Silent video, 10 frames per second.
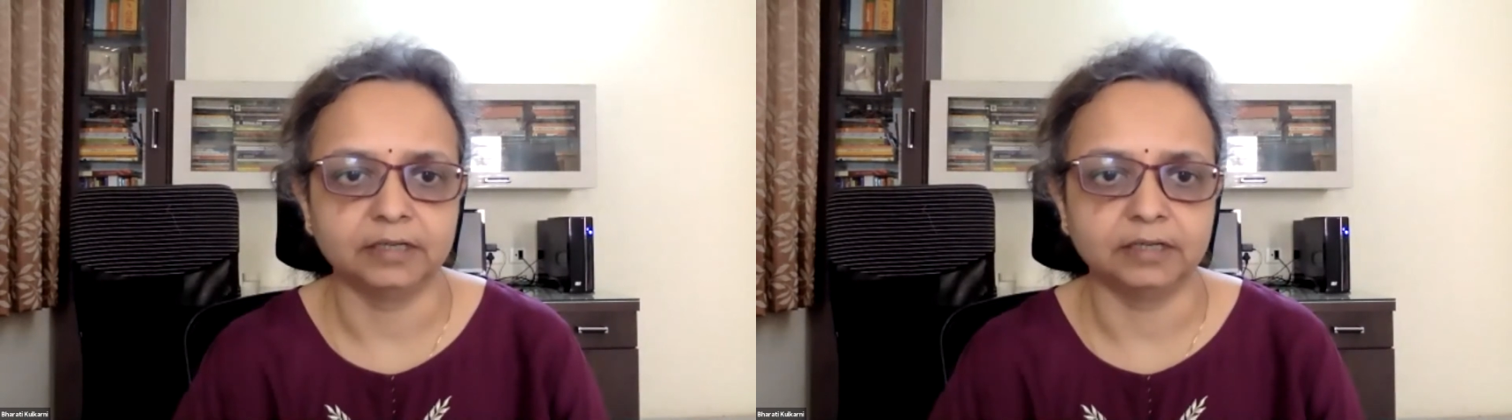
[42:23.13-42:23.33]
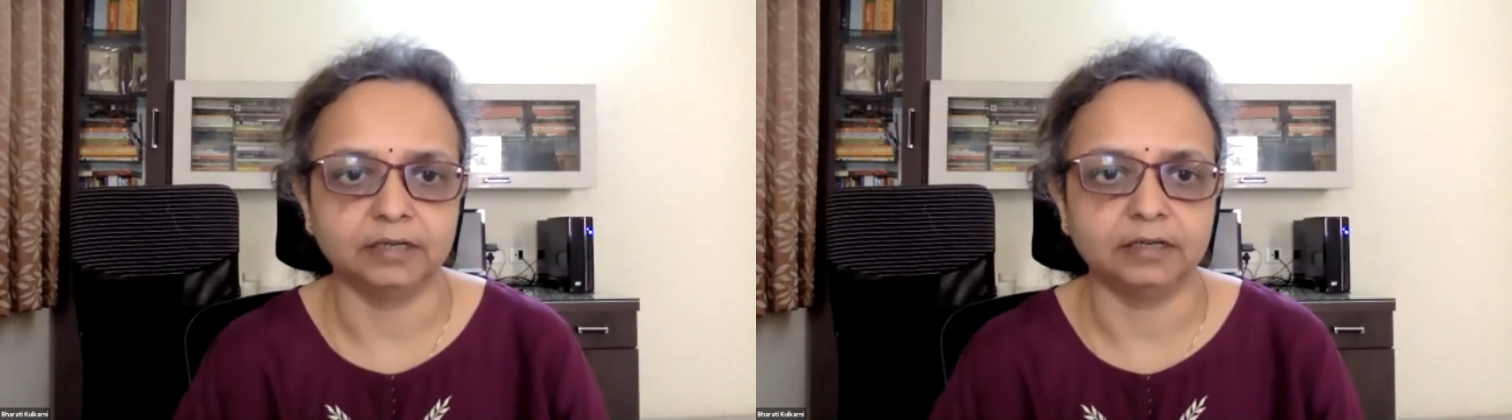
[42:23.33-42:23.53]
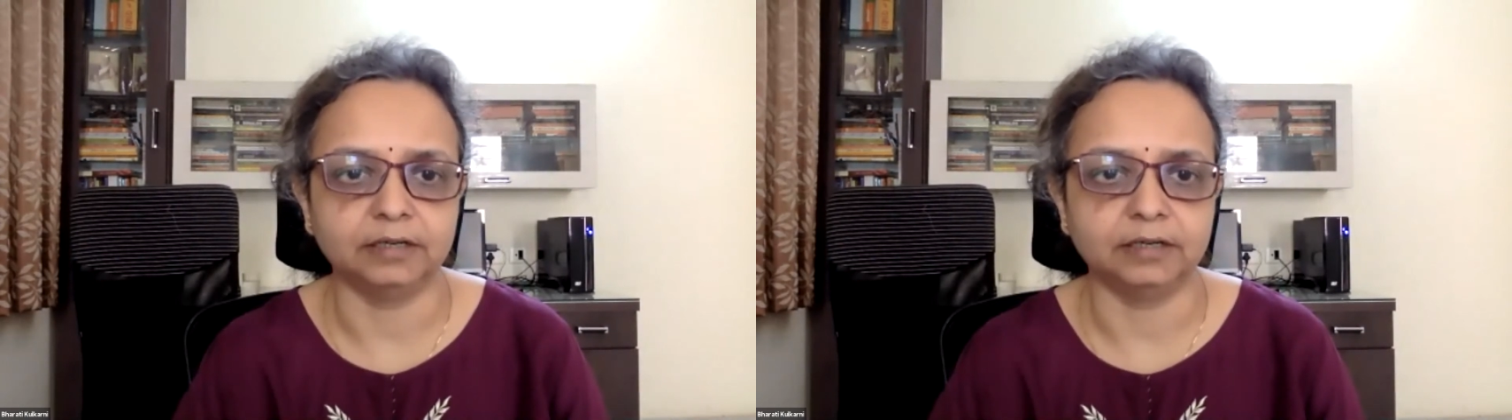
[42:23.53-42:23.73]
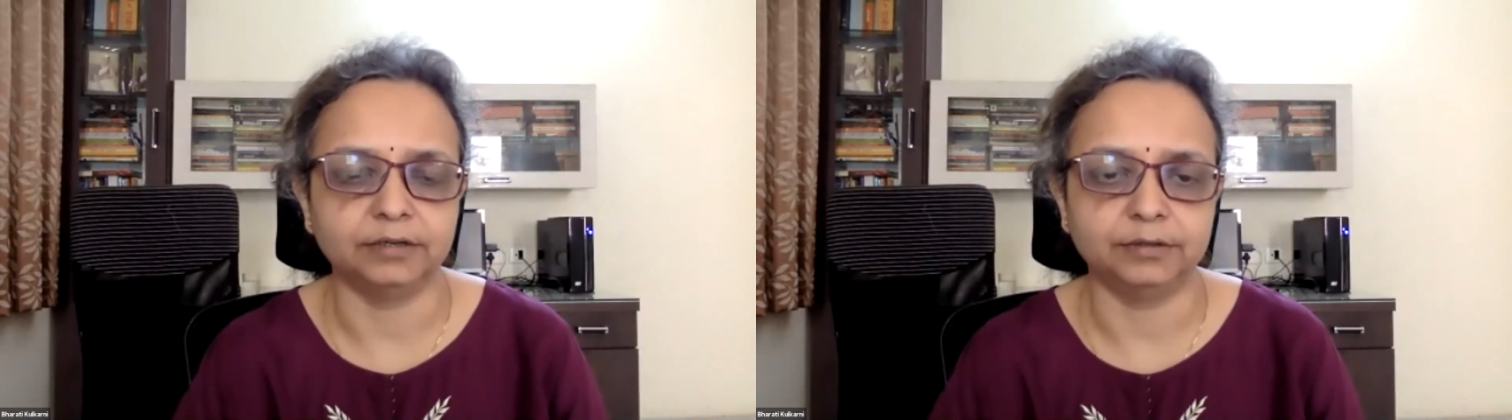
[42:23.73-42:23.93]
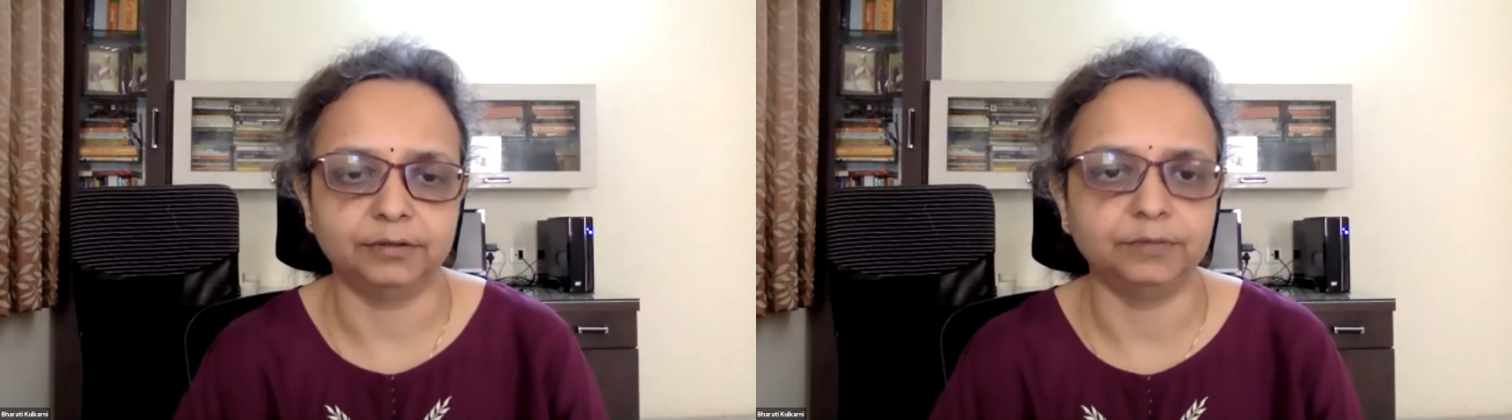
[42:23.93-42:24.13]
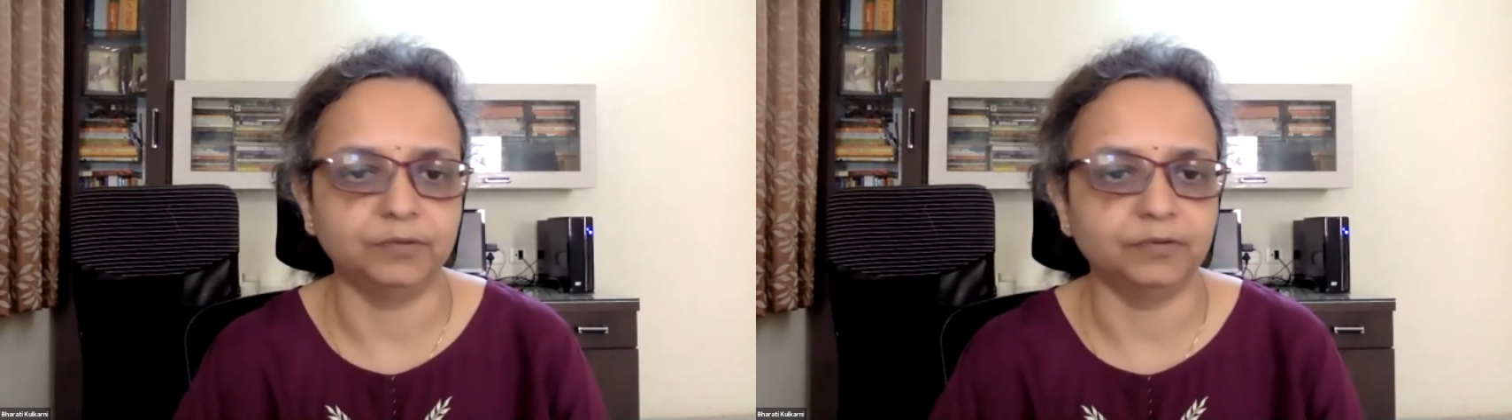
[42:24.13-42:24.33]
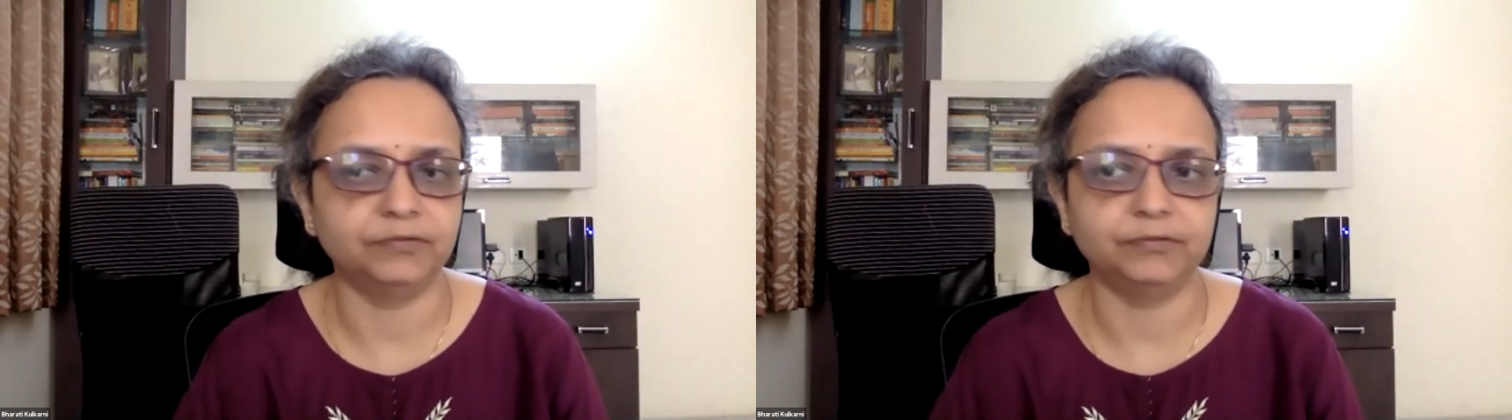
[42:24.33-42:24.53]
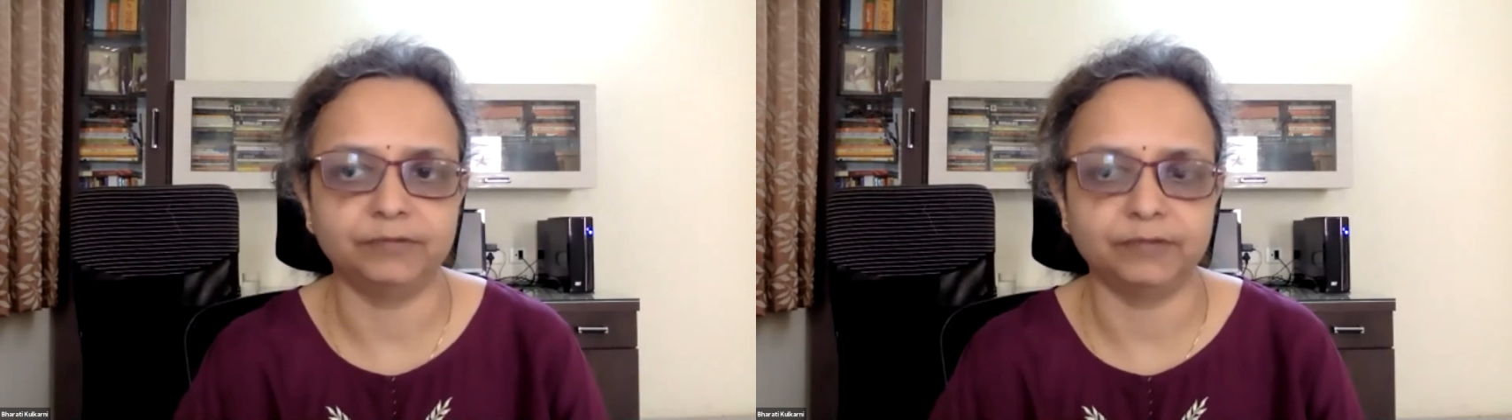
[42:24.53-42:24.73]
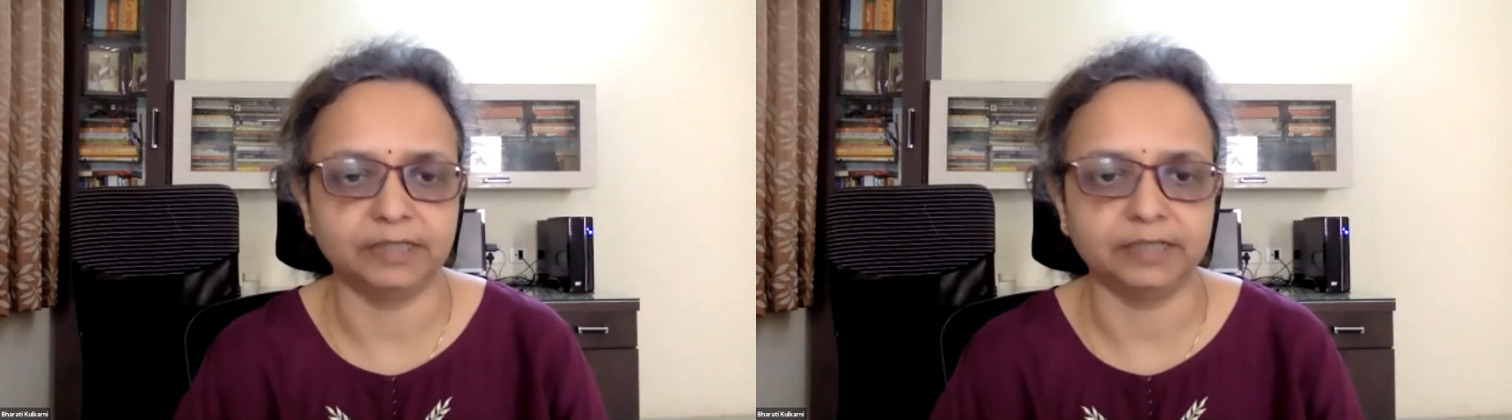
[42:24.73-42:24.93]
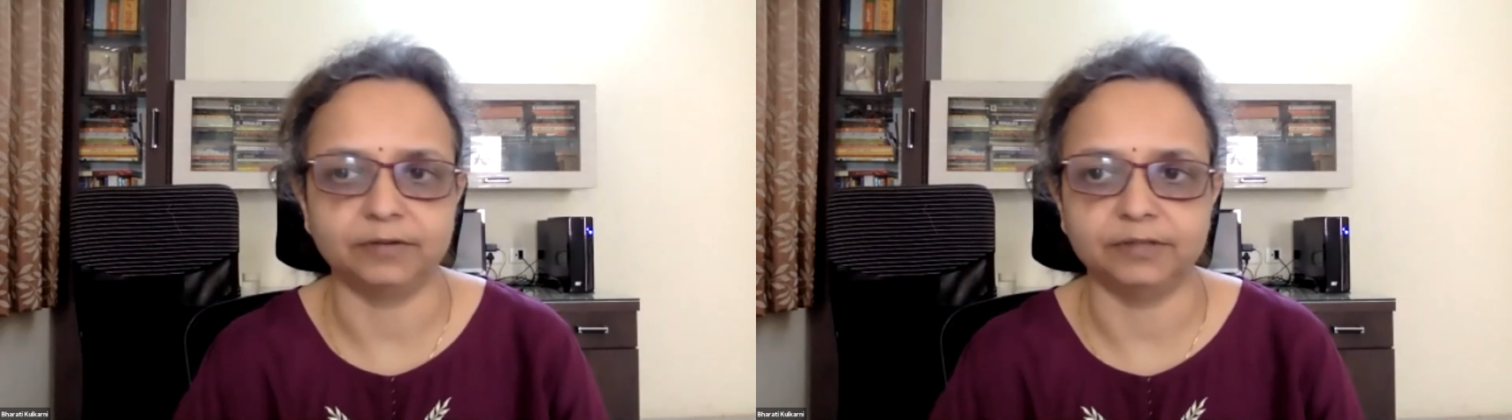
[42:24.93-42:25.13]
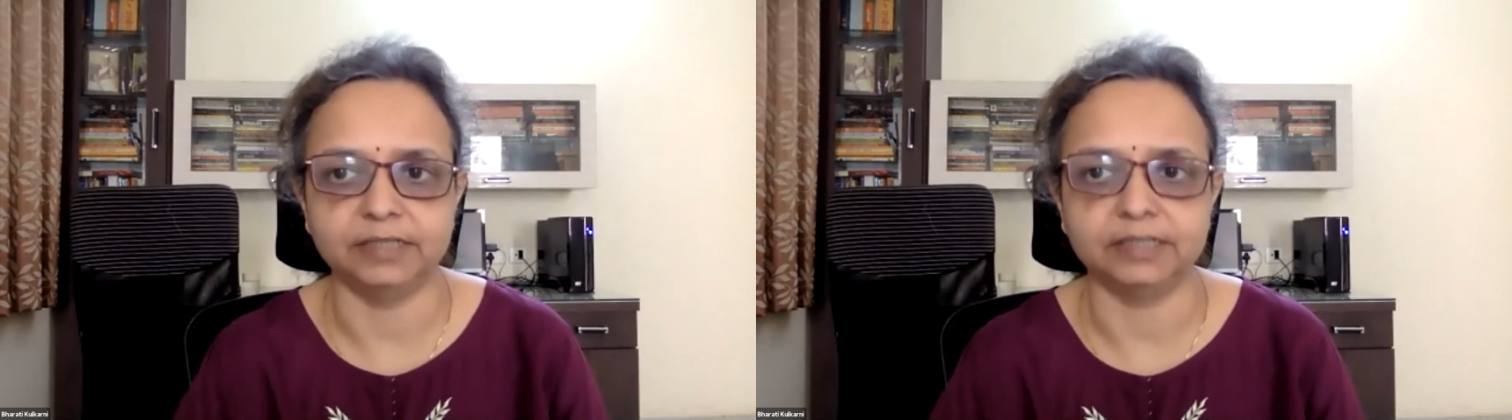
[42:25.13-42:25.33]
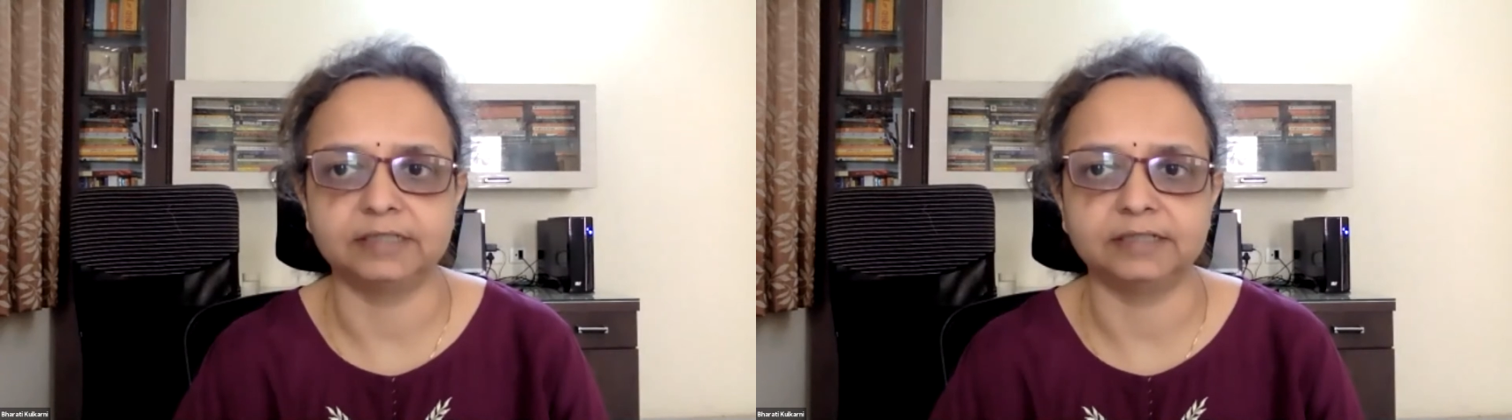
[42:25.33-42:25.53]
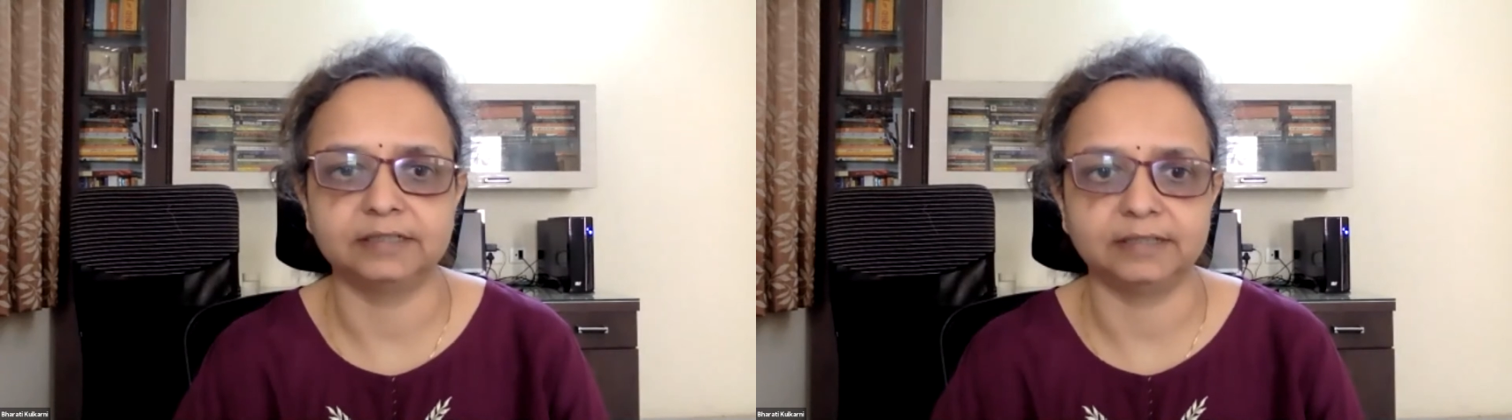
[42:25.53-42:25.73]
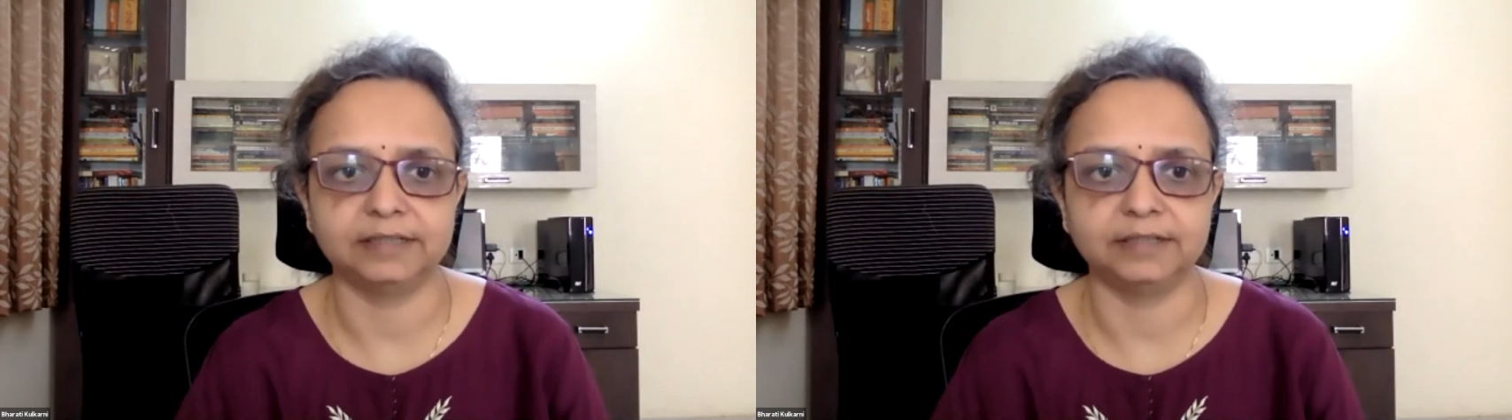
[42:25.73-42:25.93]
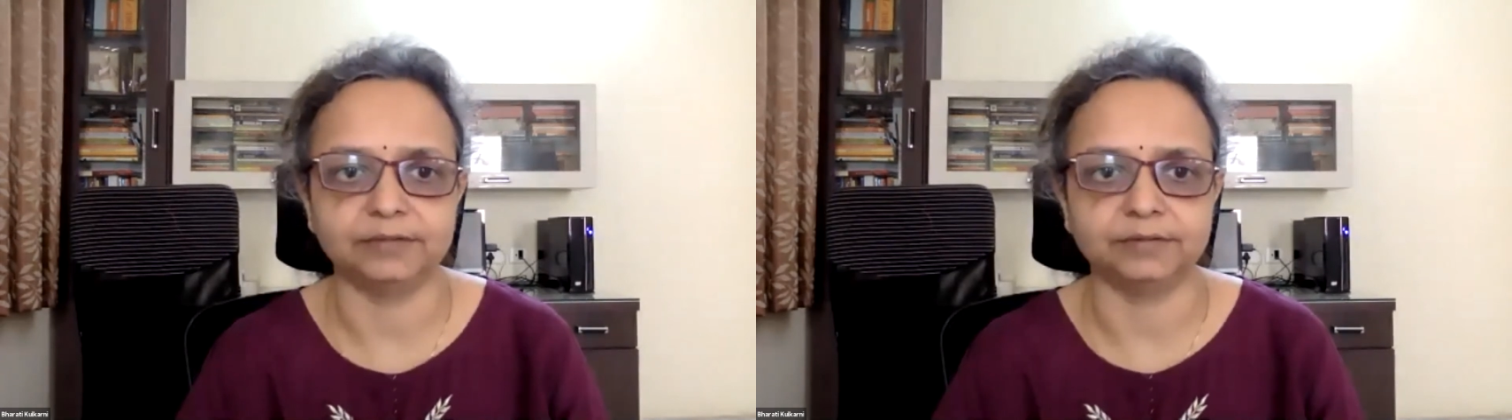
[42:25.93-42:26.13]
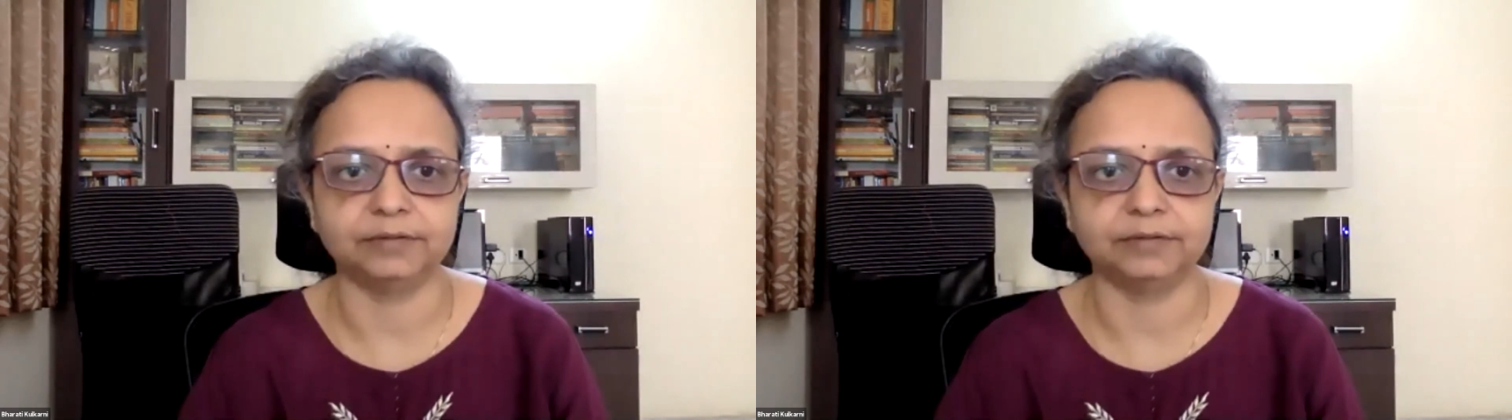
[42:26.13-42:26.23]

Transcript: to move further on this. Thank you.